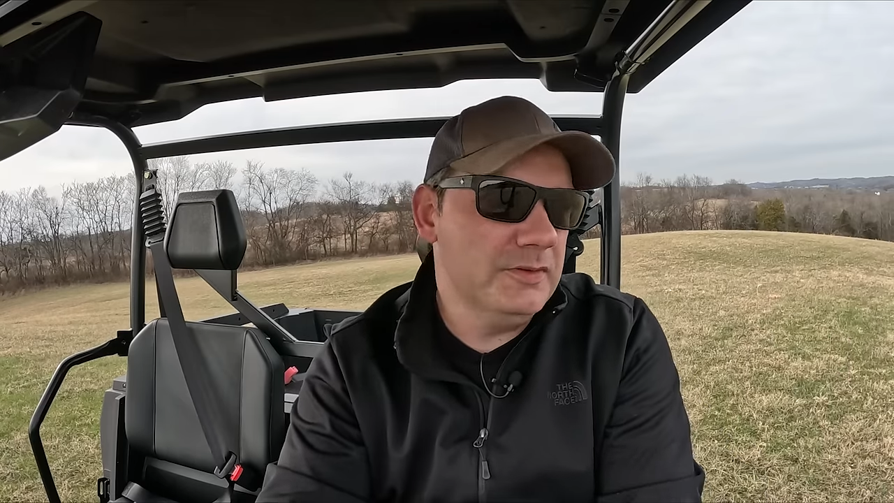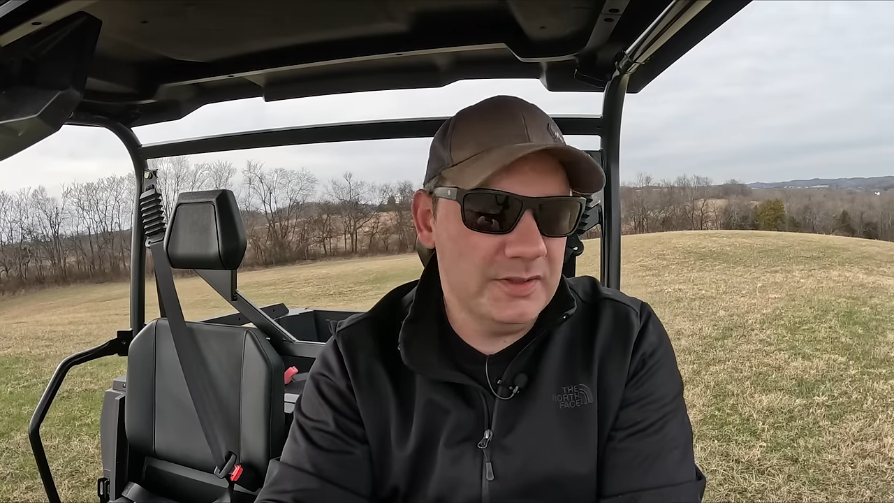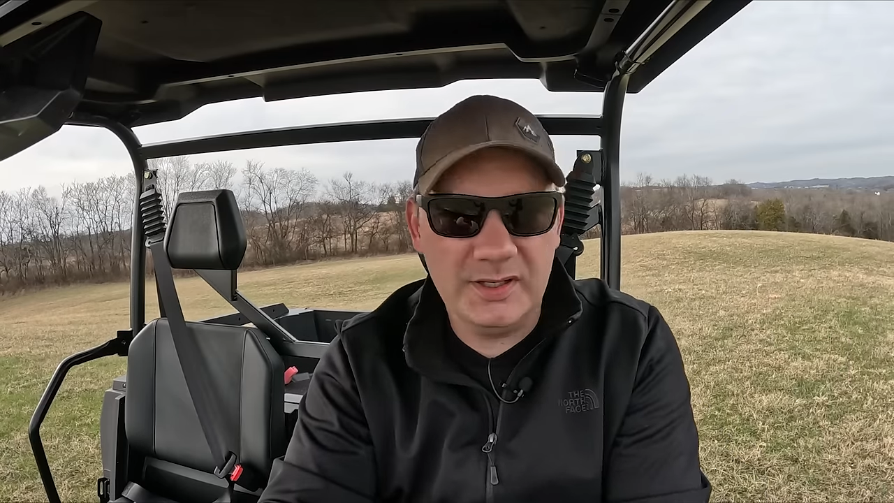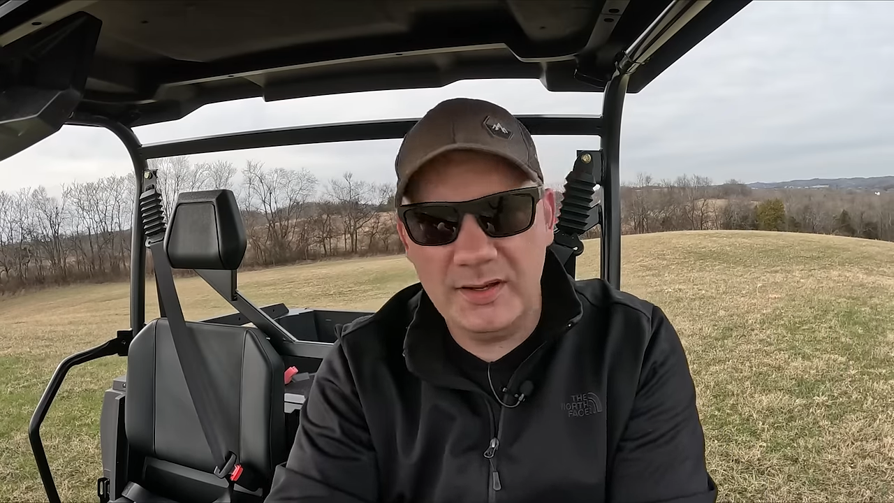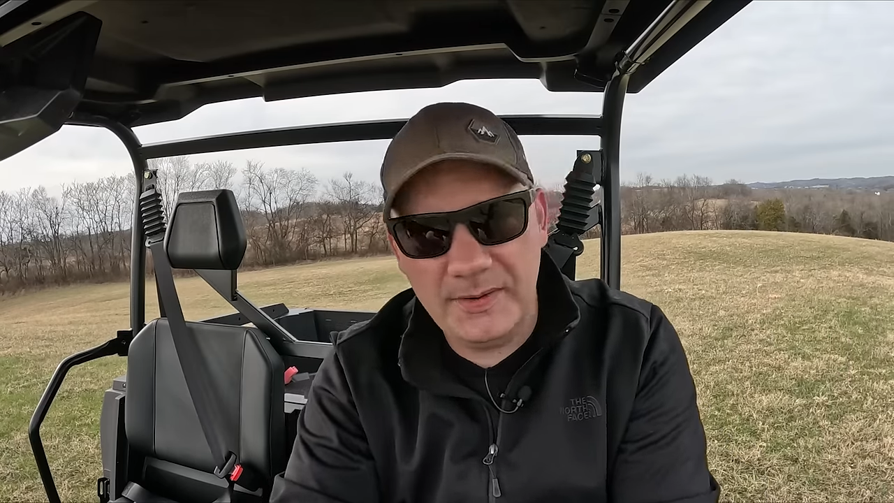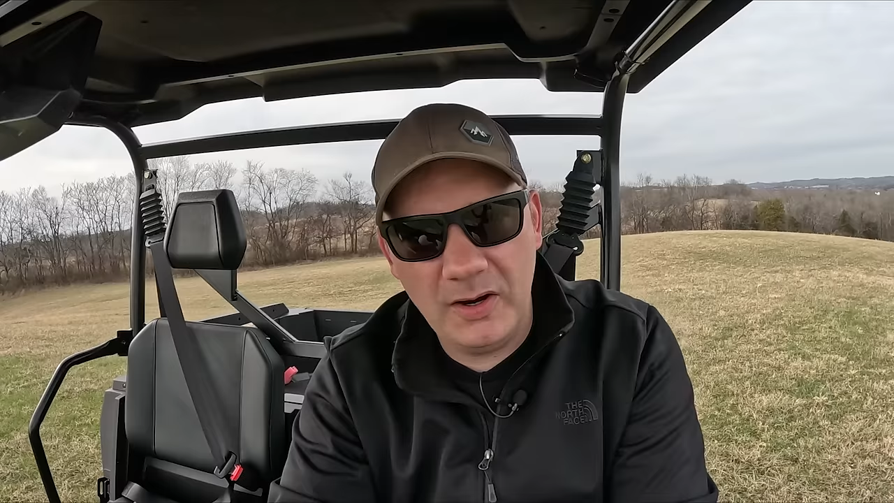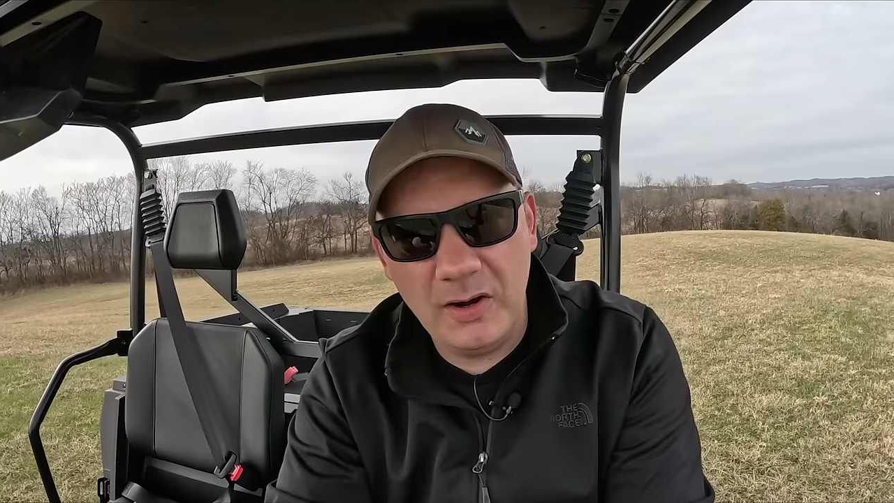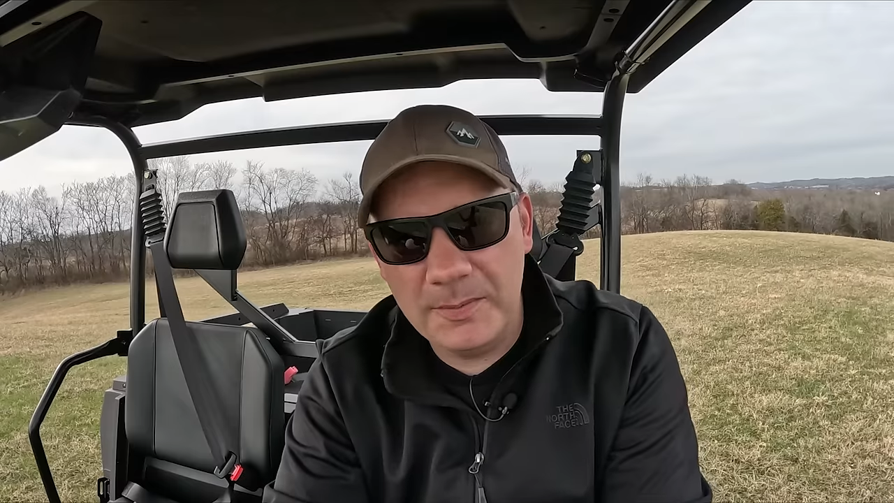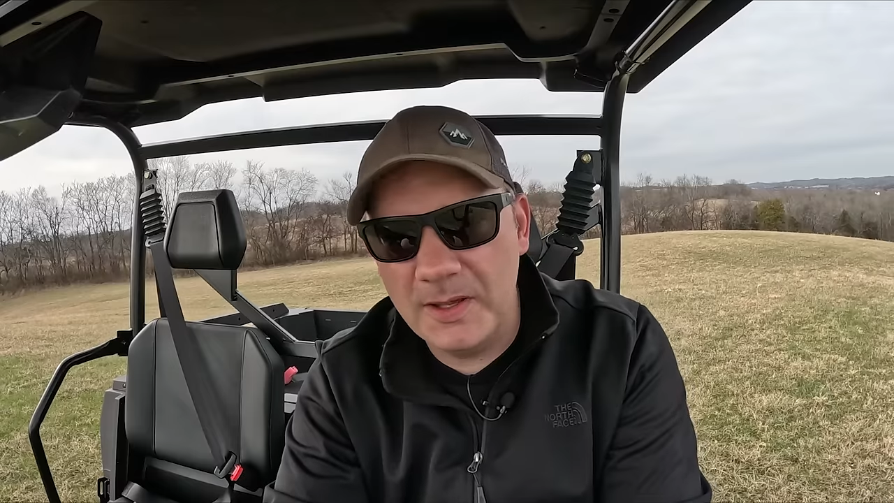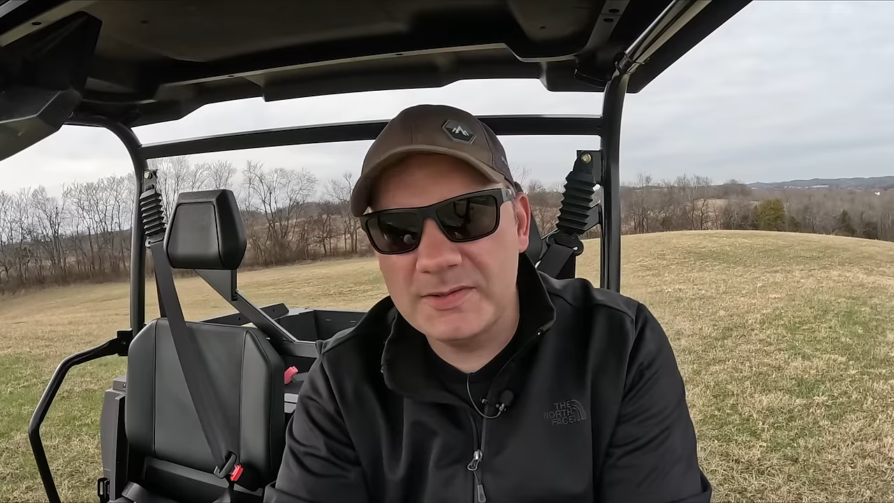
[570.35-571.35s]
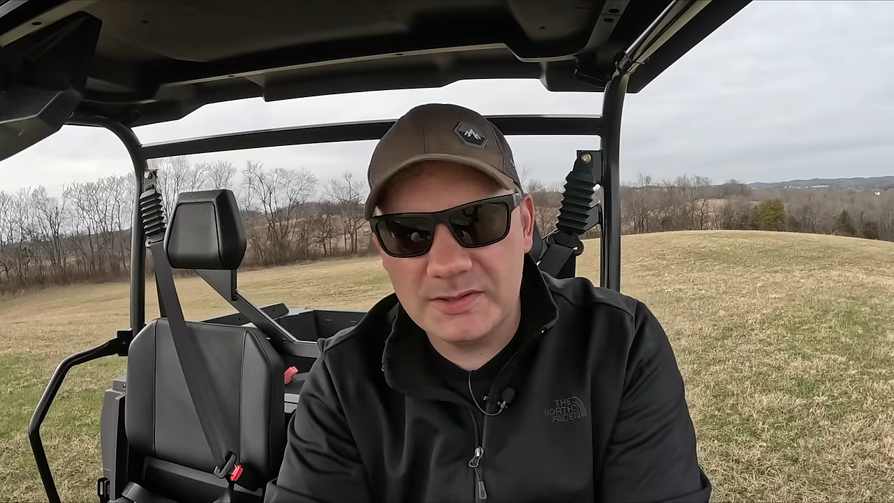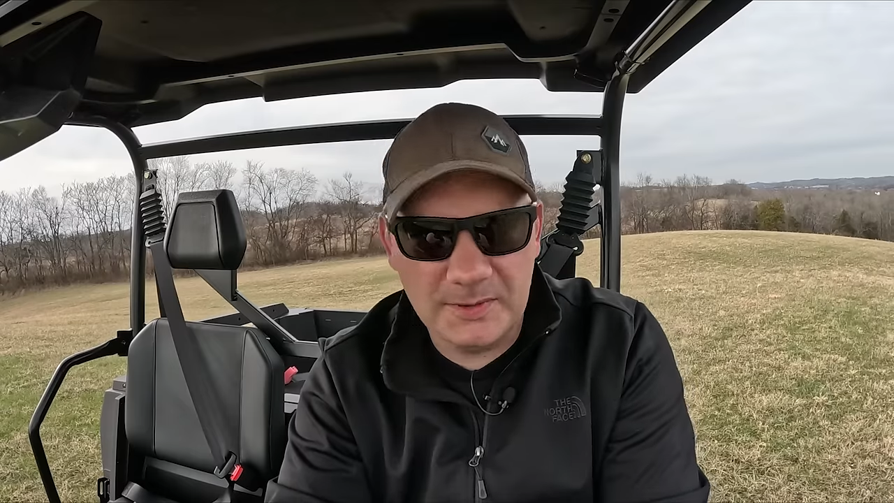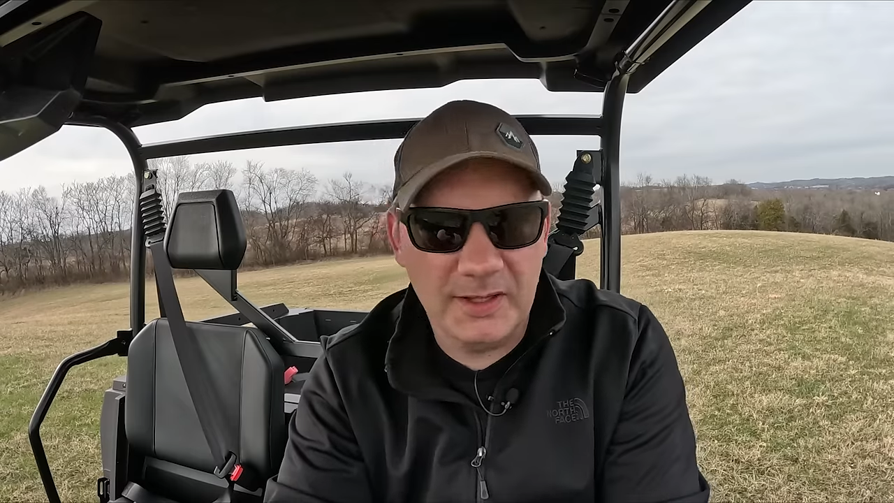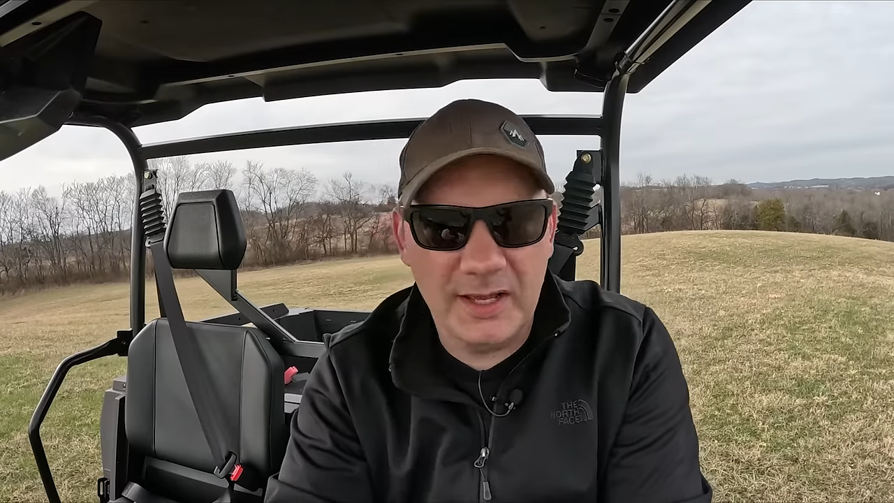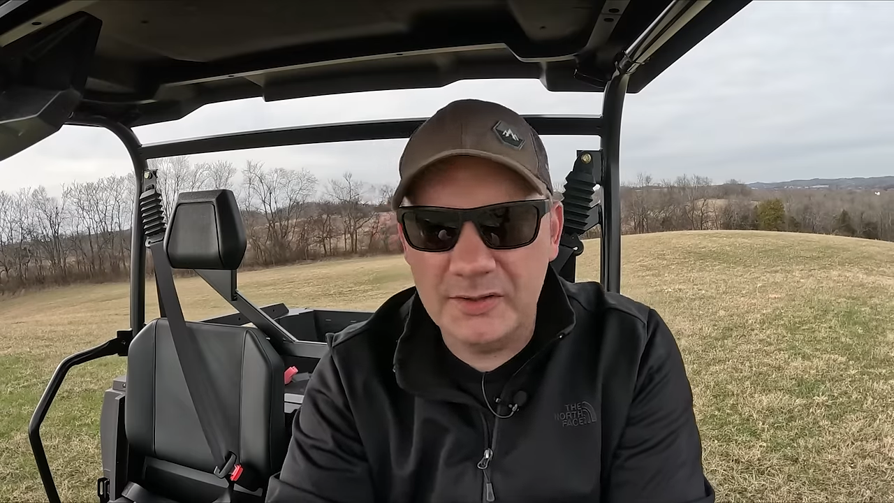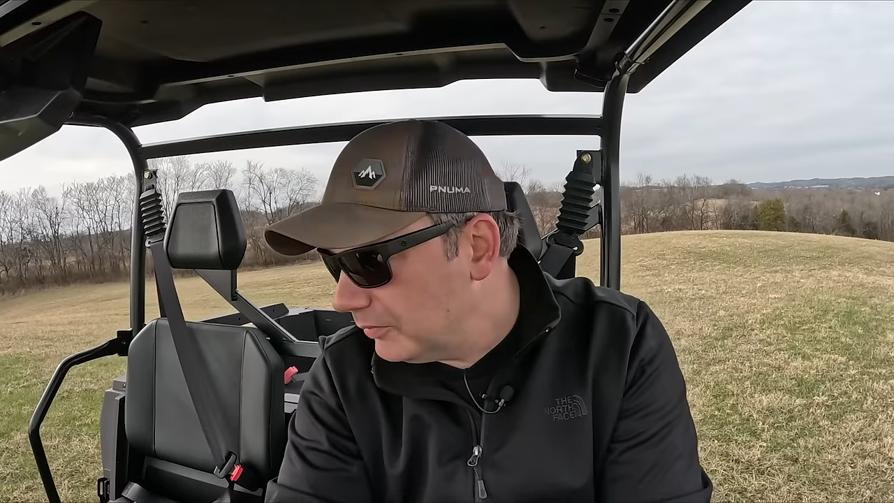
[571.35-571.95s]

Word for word: You're going to have higher RPMs. It's going to be loud.